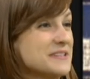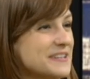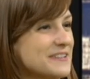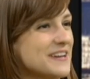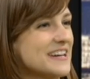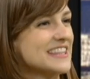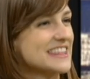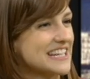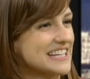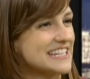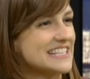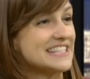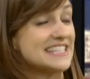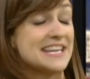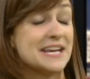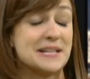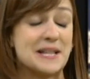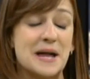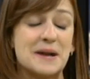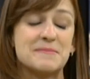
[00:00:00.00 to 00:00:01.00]
great thing to see.
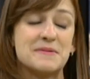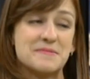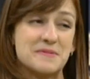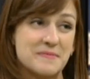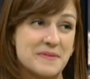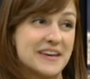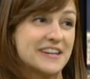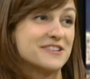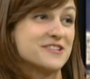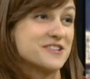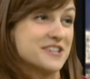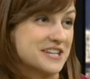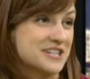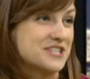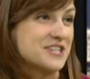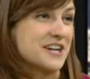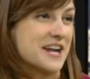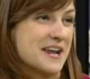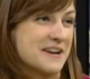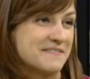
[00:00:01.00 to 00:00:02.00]
A lot of people make a
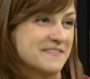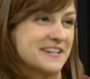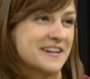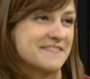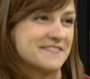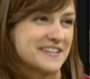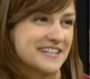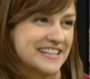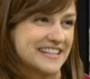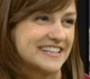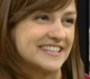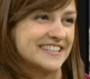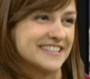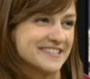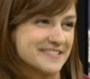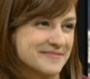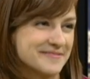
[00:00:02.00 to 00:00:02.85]
tradition out of it every year.